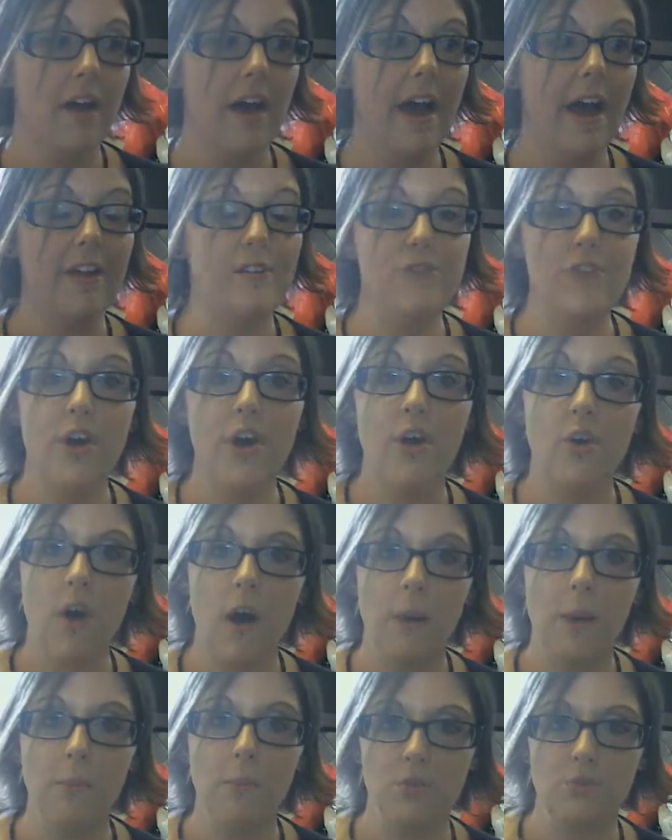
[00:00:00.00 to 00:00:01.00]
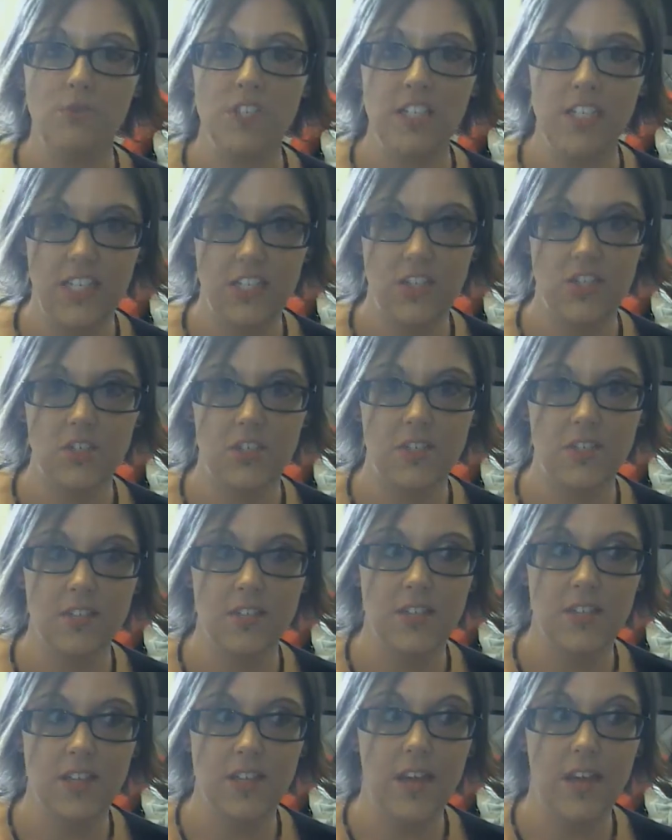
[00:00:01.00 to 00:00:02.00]
I know I'm losing
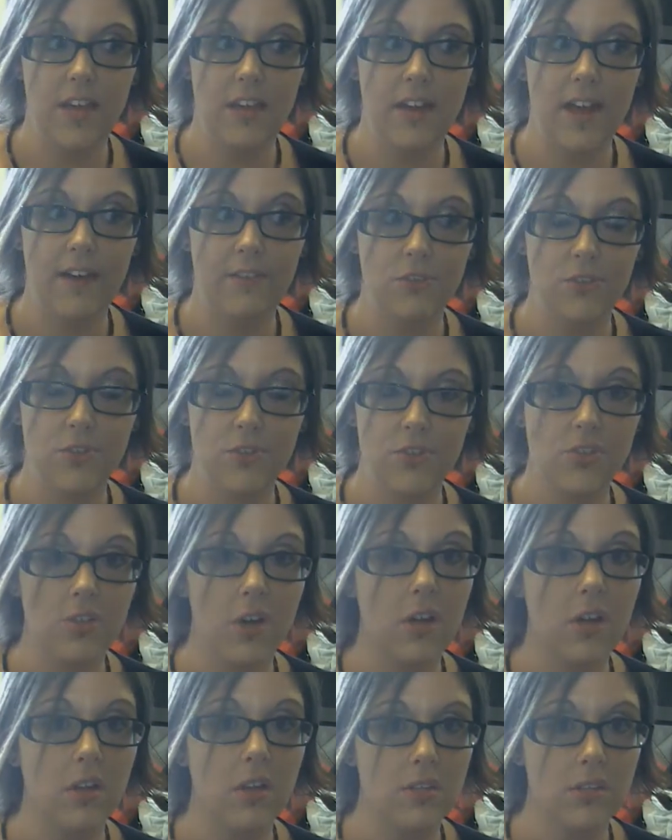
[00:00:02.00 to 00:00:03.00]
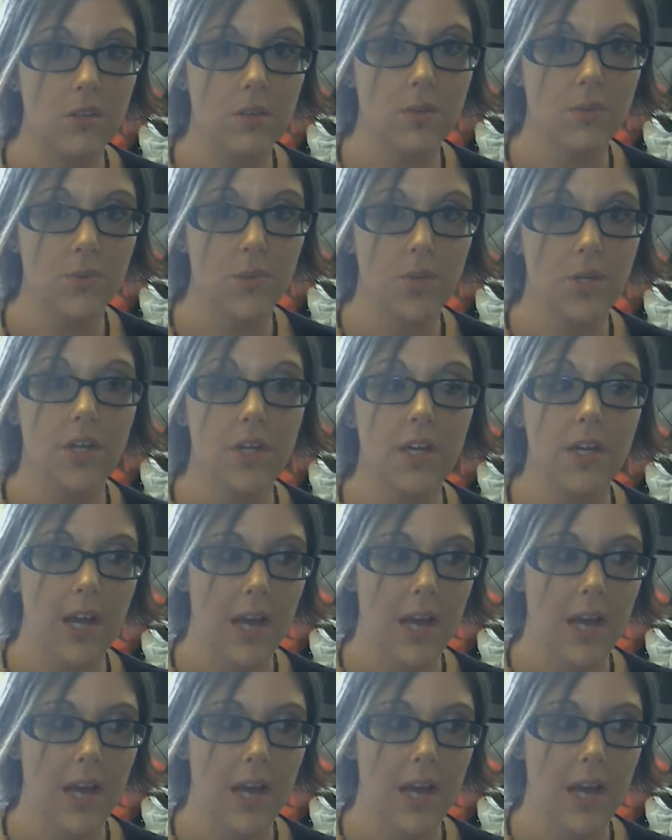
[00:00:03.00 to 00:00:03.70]
inches and after the stall is over,